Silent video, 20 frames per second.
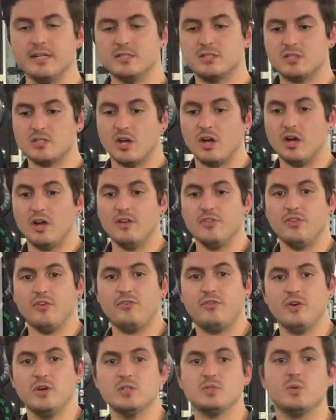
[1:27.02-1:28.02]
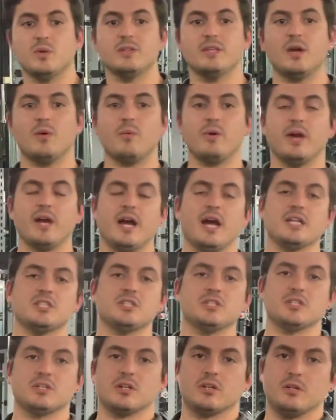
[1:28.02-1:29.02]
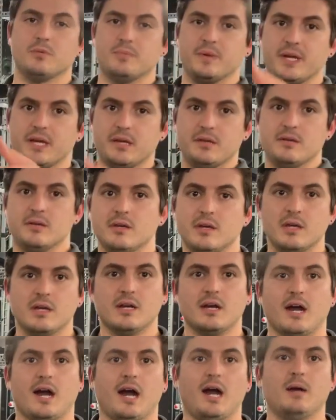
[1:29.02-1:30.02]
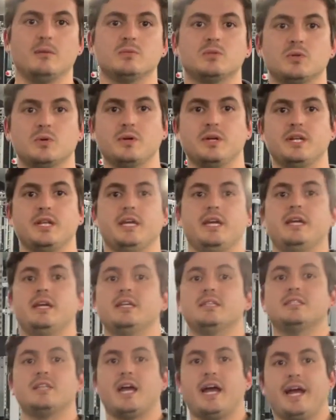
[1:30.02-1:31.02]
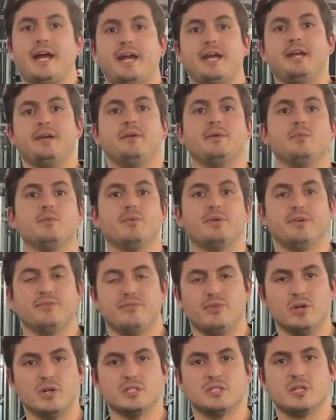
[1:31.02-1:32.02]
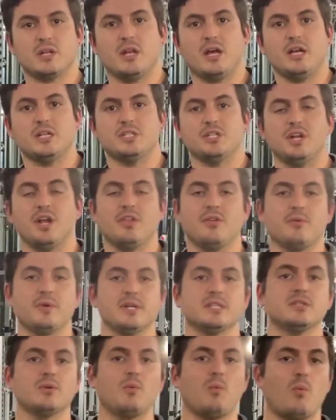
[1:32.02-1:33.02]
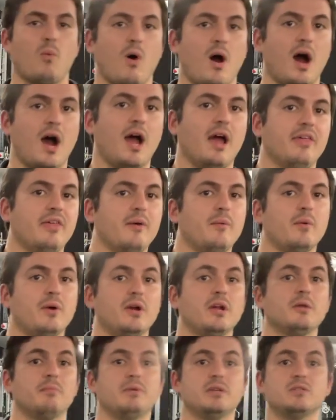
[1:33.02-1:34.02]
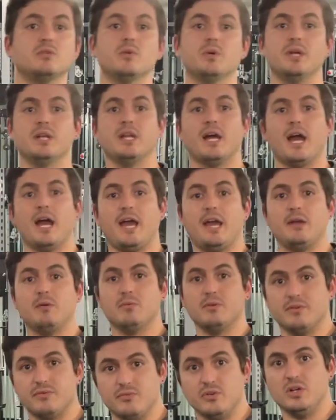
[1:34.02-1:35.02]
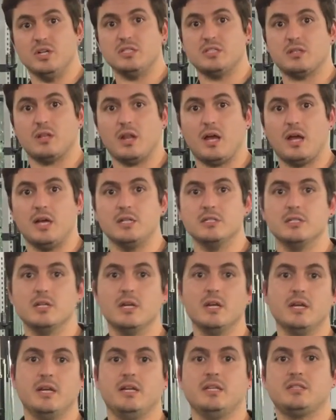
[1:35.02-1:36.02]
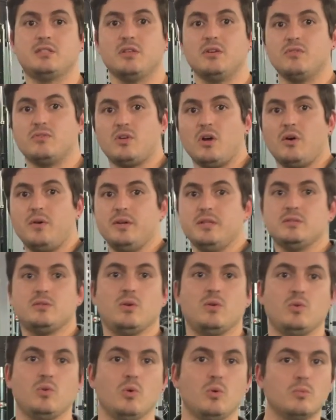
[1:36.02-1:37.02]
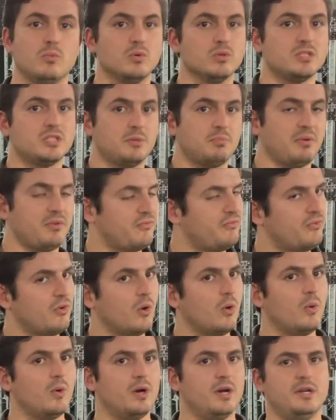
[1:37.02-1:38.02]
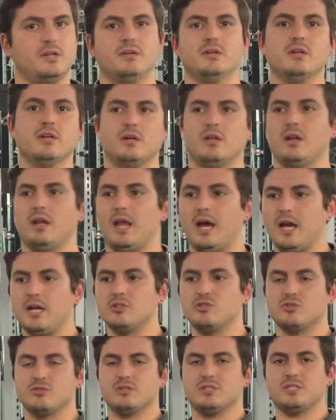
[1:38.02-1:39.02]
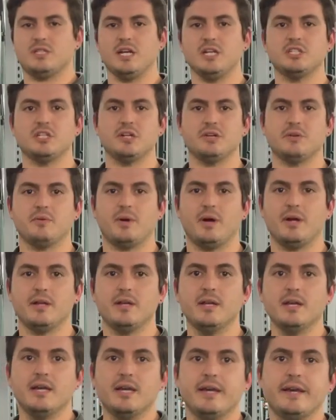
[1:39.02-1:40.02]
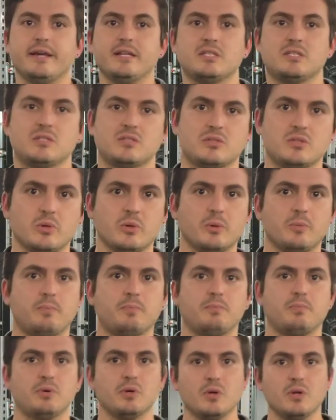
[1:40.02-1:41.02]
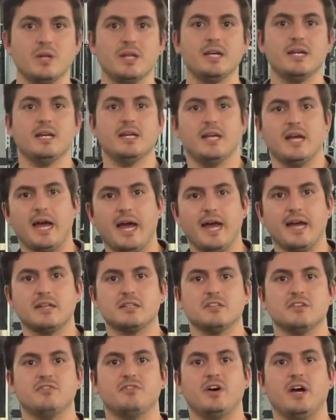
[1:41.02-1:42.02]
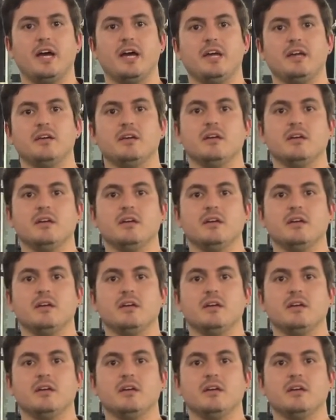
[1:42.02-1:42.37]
so the first one that we're actually going to be doing is a reverse lunge. Now the reason why that we're going to be doing a reverse lunge instead of going into a normal stepping forward lunge or a stationary one is to purely activate,